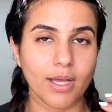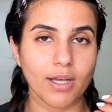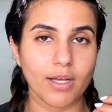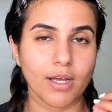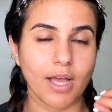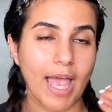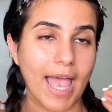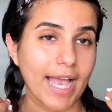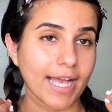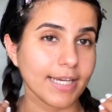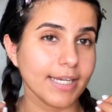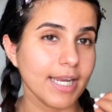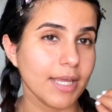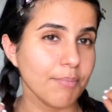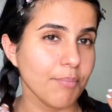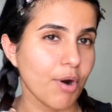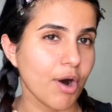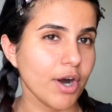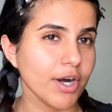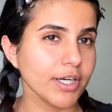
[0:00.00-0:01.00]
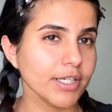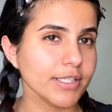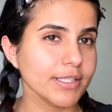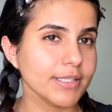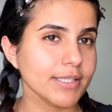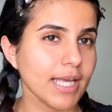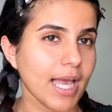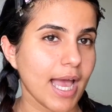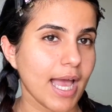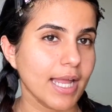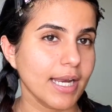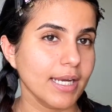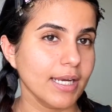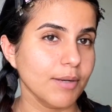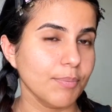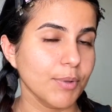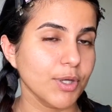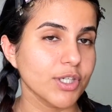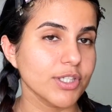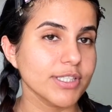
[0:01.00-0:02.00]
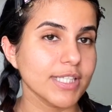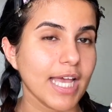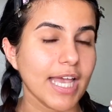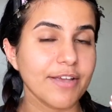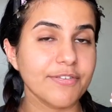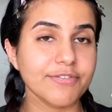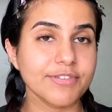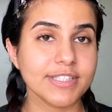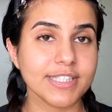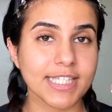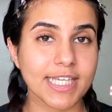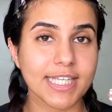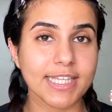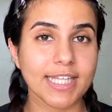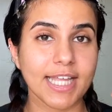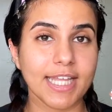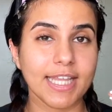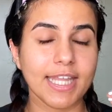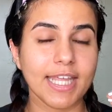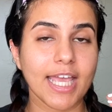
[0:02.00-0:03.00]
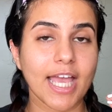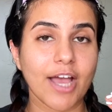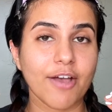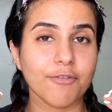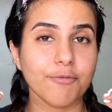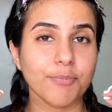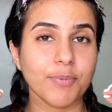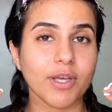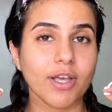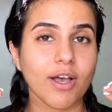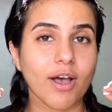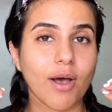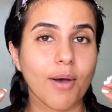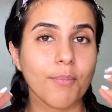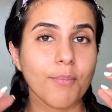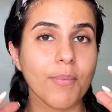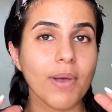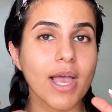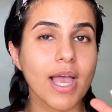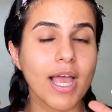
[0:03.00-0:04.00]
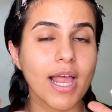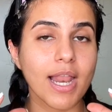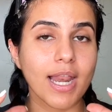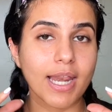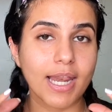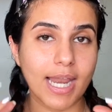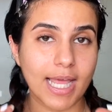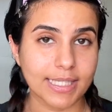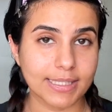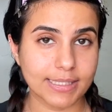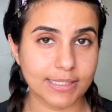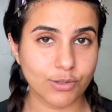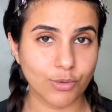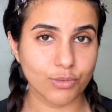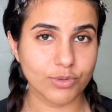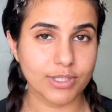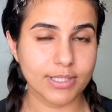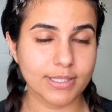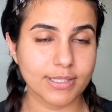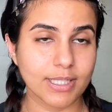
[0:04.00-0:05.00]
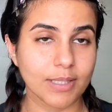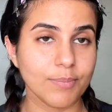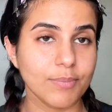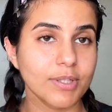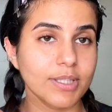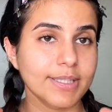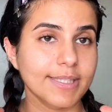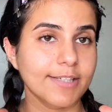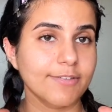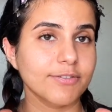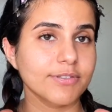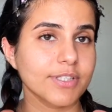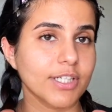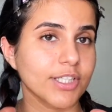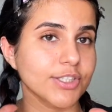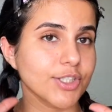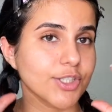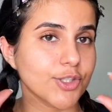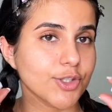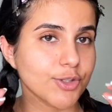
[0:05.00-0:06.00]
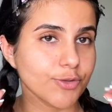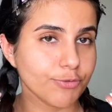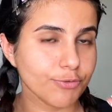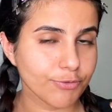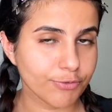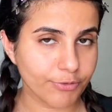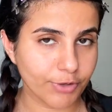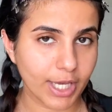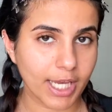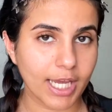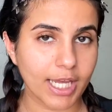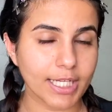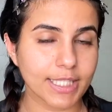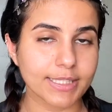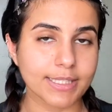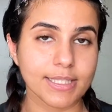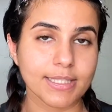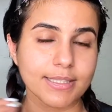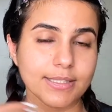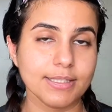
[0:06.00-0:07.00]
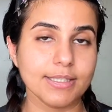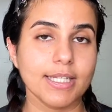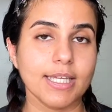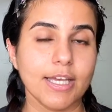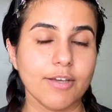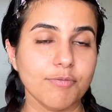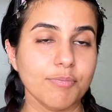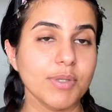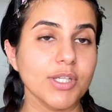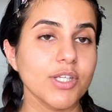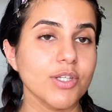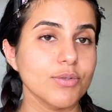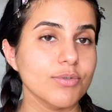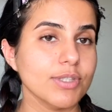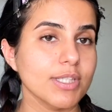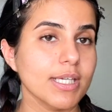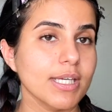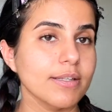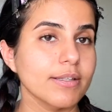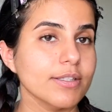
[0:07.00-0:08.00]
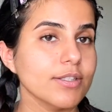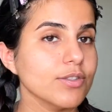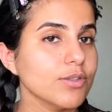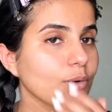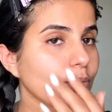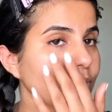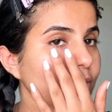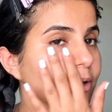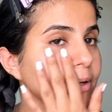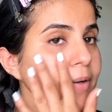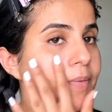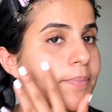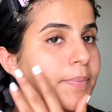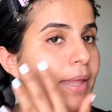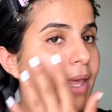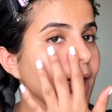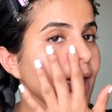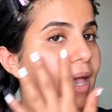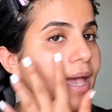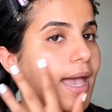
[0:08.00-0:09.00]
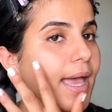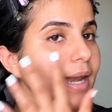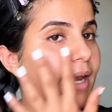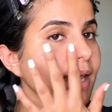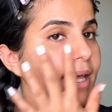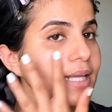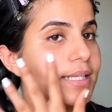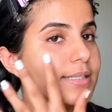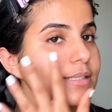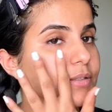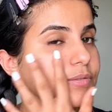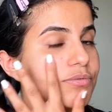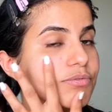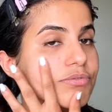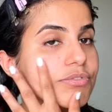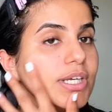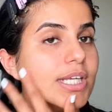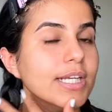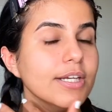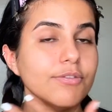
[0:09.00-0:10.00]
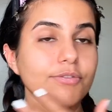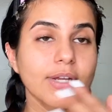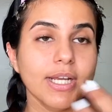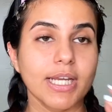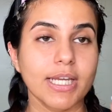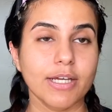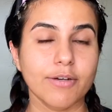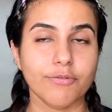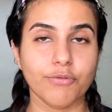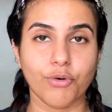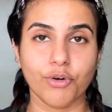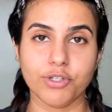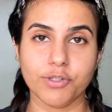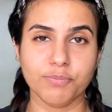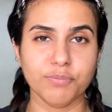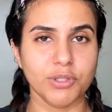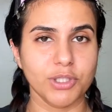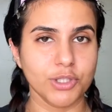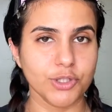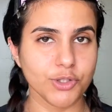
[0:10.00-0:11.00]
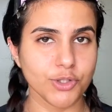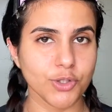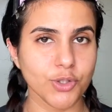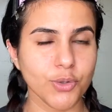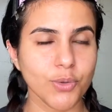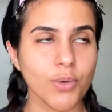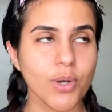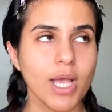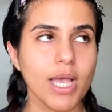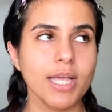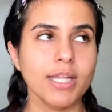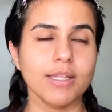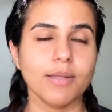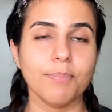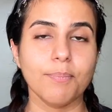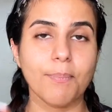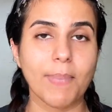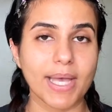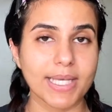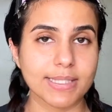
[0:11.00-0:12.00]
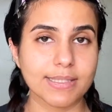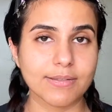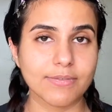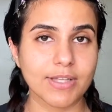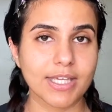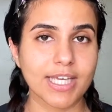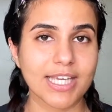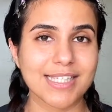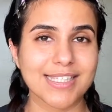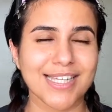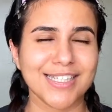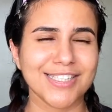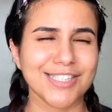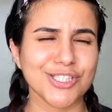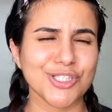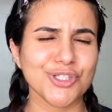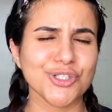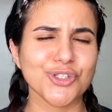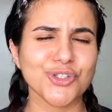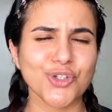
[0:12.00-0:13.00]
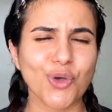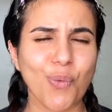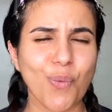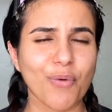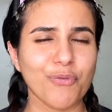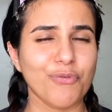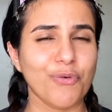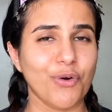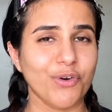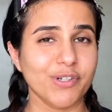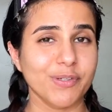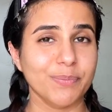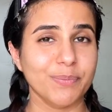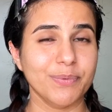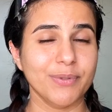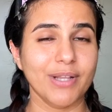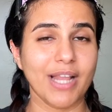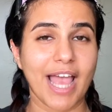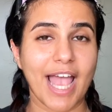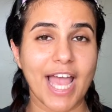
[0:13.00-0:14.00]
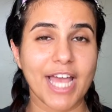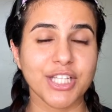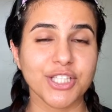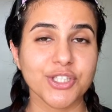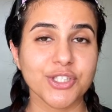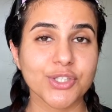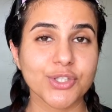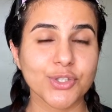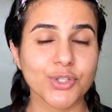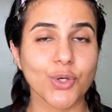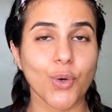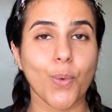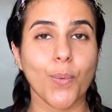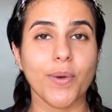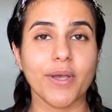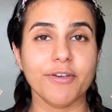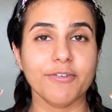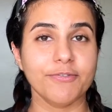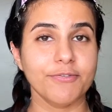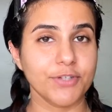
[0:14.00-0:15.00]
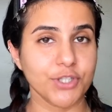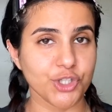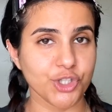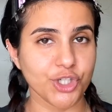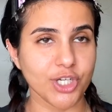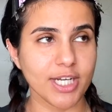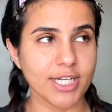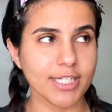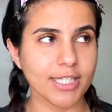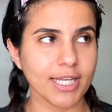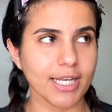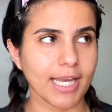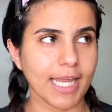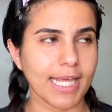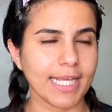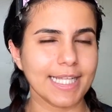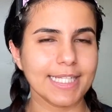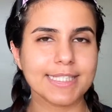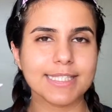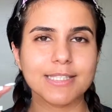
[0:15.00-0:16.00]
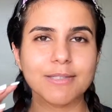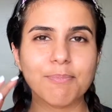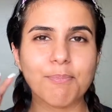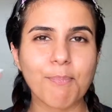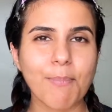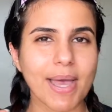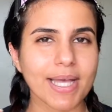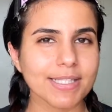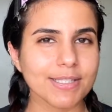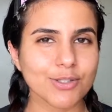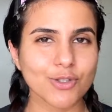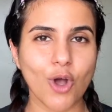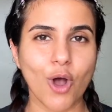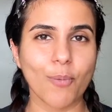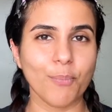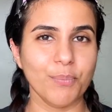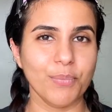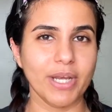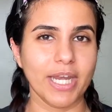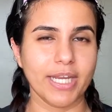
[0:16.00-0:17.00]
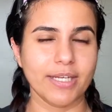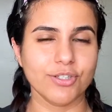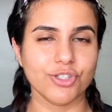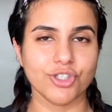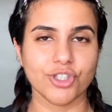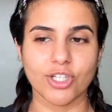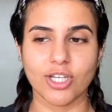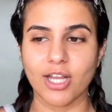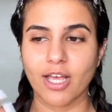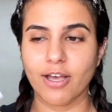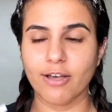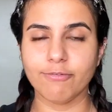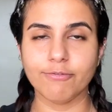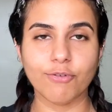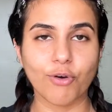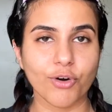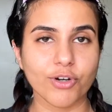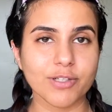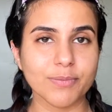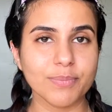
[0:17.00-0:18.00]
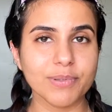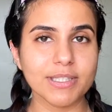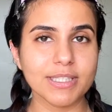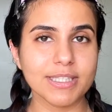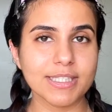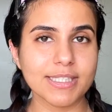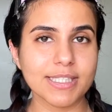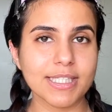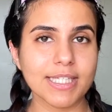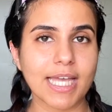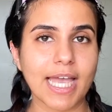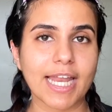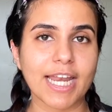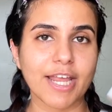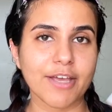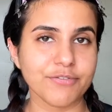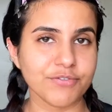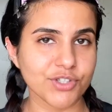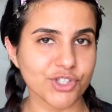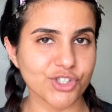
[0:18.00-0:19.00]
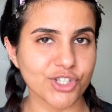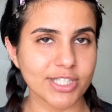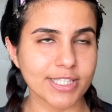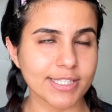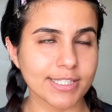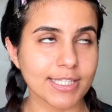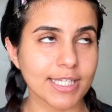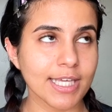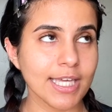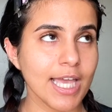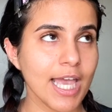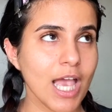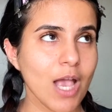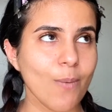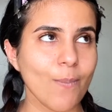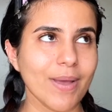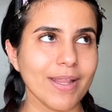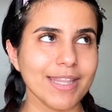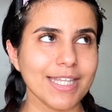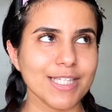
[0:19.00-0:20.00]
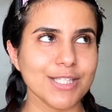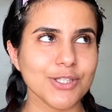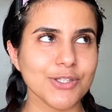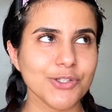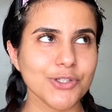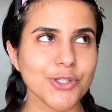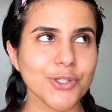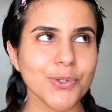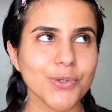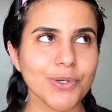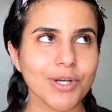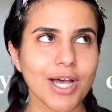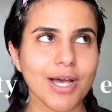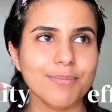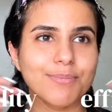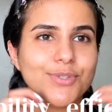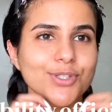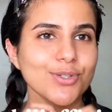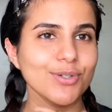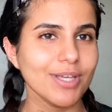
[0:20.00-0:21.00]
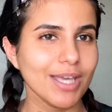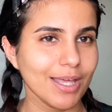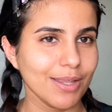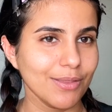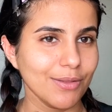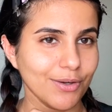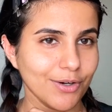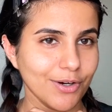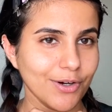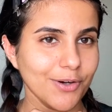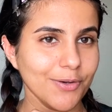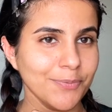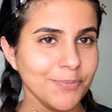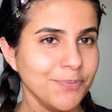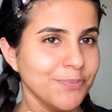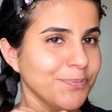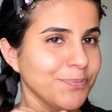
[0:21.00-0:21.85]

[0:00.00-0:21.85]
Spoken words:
acne marks, and because I've seen that they have become less noticeable, they've started to fade since the day I've been using this toner. And it's really, really affordable too. The best thing is that it is so affordable and so efficient. Like, it's the best combination, affordability and efficiency. When these two come together,